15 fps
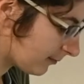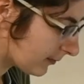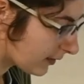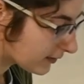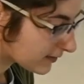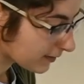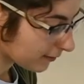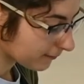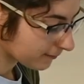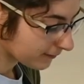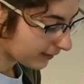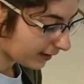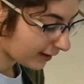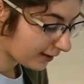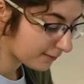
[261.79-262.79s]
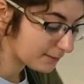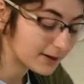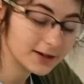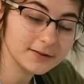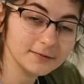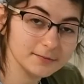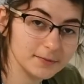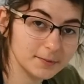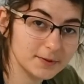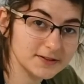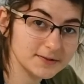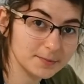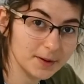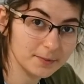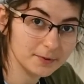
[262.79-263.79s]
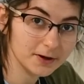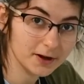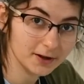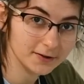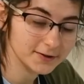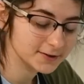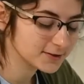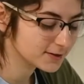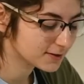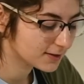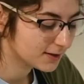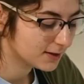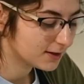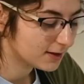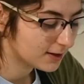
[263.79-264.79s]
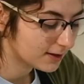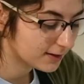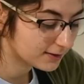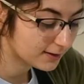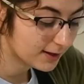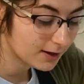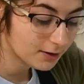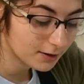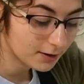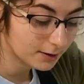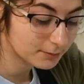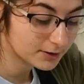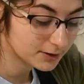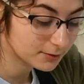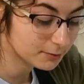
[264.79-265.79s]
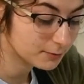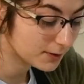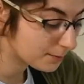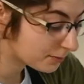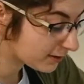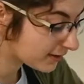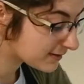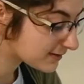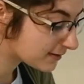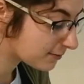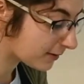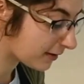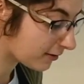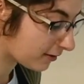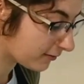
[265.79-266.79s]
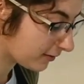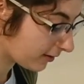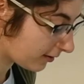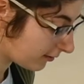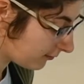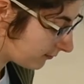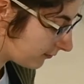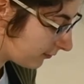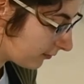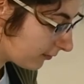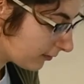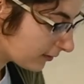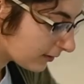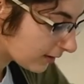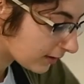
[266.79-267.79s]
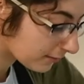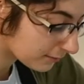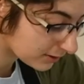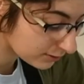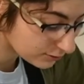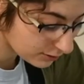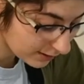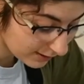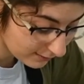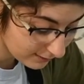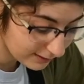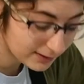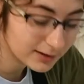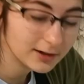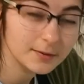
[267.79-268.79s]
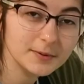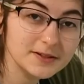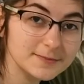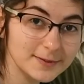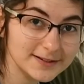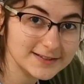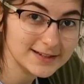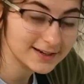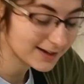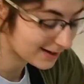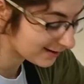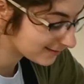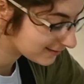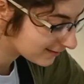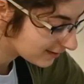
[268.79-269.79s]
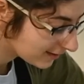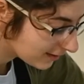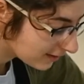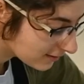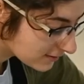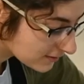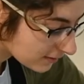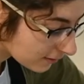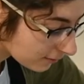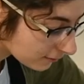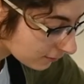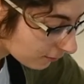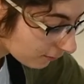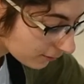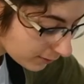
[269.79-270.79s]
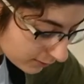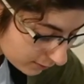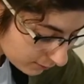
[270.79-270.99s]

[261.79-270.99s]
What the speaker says: So I have my piece of paper colored, and now I'm going to replace it back on there, and I'm going to try to line it up as best I can. So corner to